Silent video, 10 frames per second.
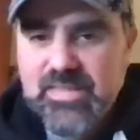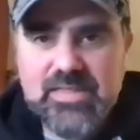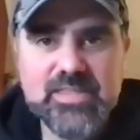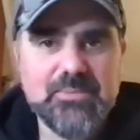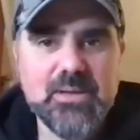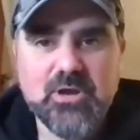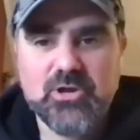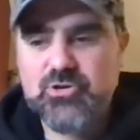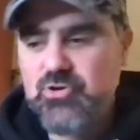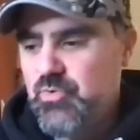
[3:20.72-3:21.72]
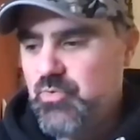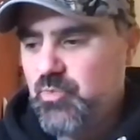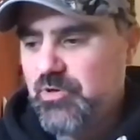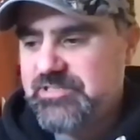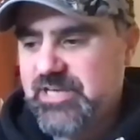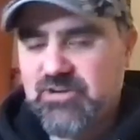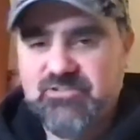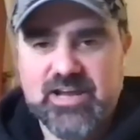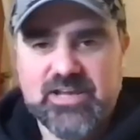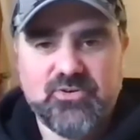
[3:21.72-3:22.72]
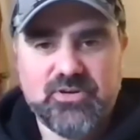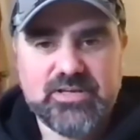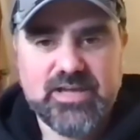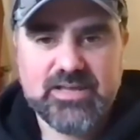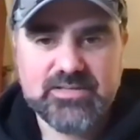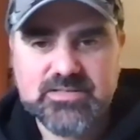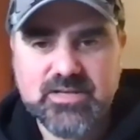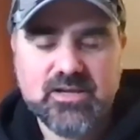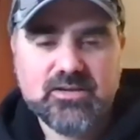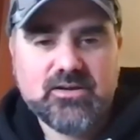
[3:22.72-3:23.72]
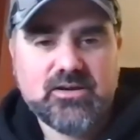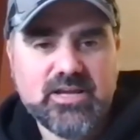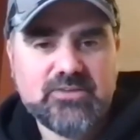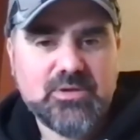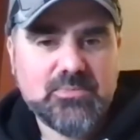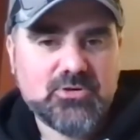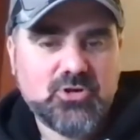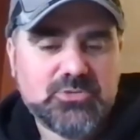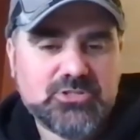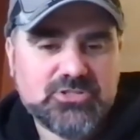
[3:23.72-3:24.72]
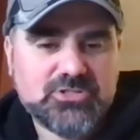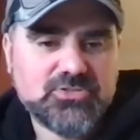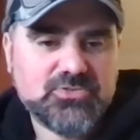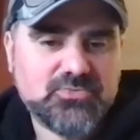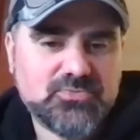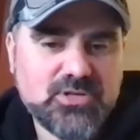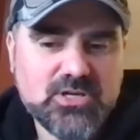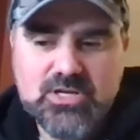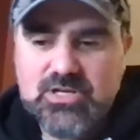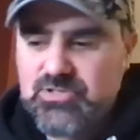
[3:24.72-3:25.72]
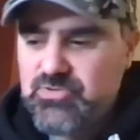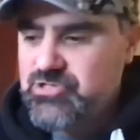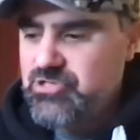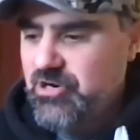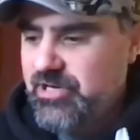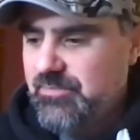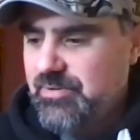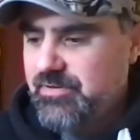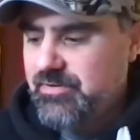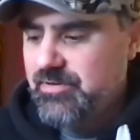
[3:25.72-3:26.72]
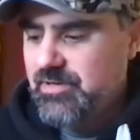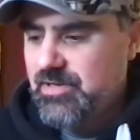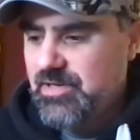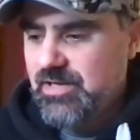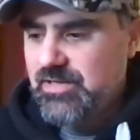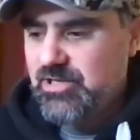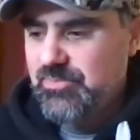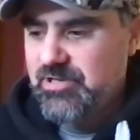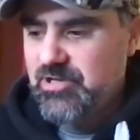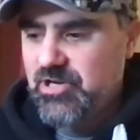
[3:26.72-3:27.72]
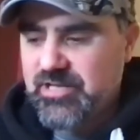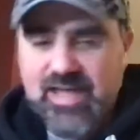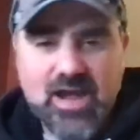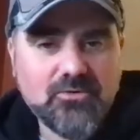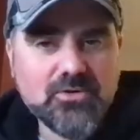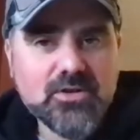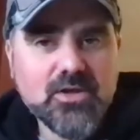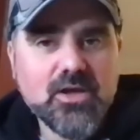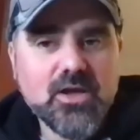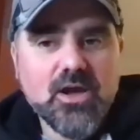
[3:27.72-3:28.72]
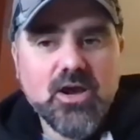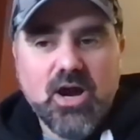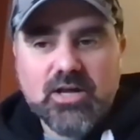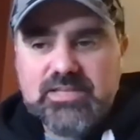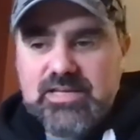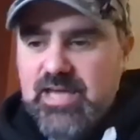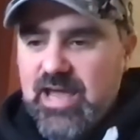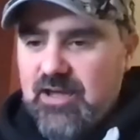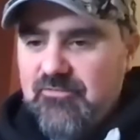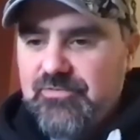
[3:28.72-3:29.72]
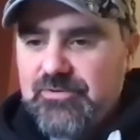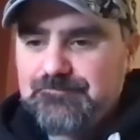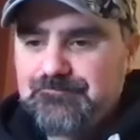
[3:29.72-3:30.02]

there are people I knew wanted to get cracking on it, and I gave people the option to sign up a little bit earlier. Now, I did have